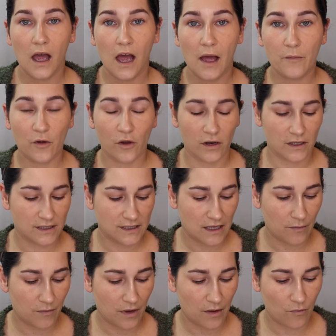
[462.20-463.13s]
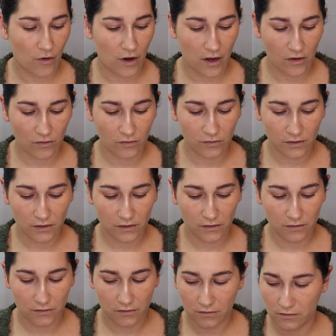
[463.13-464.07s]
I'm going to set my
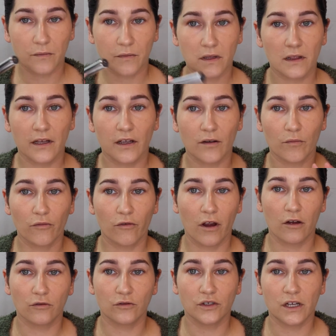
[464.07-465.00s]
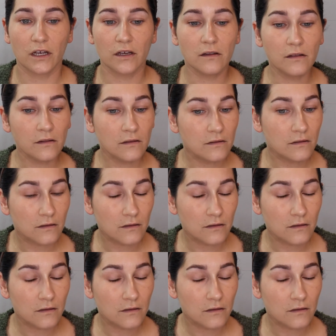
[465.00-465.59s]
brows. Some clear brow gel.